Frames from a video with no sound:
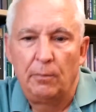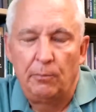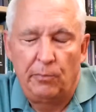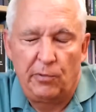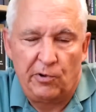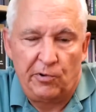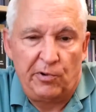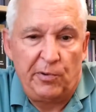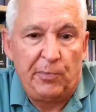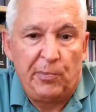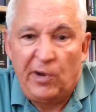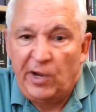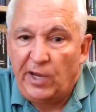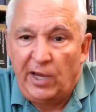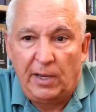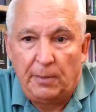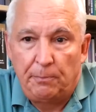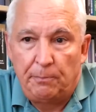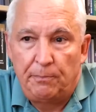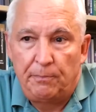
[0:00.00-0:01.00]
But we bring
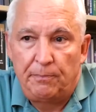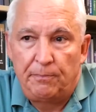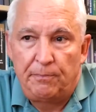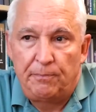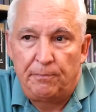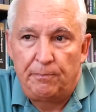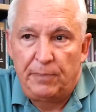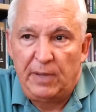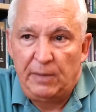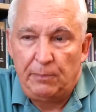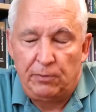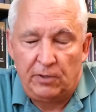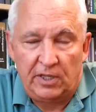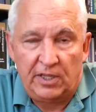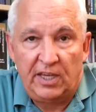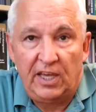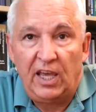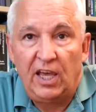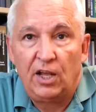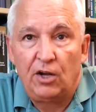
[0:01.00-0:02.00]
in people
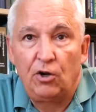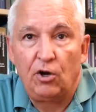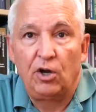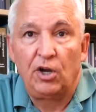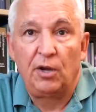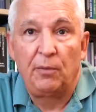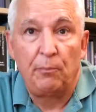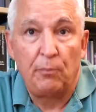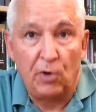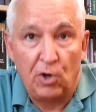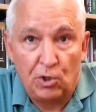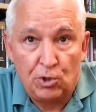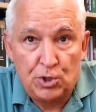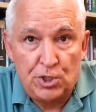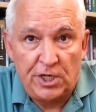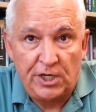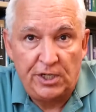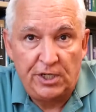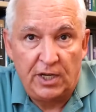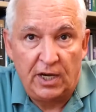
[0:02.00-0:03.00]
again on
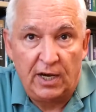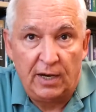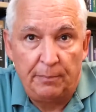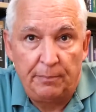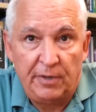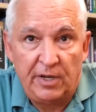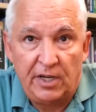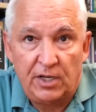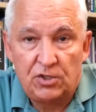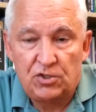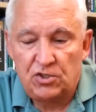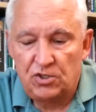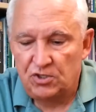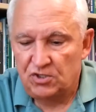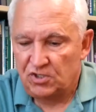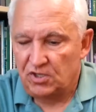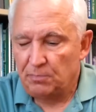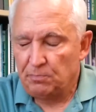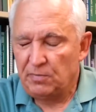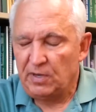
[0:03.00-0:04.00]
emerging topics.
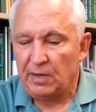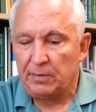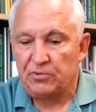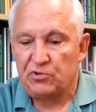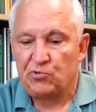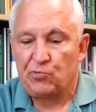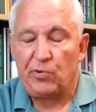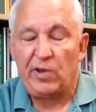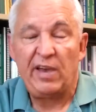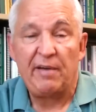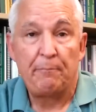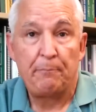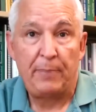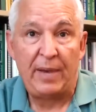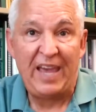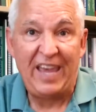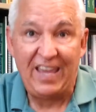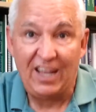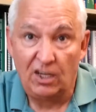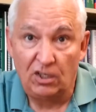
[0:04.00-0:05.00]
Sometimes we have
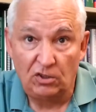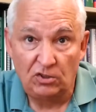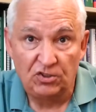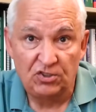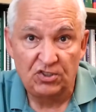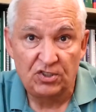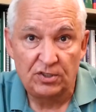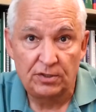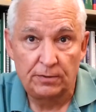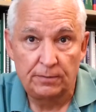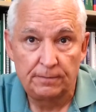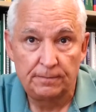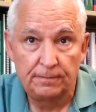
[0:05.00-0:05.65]
panels.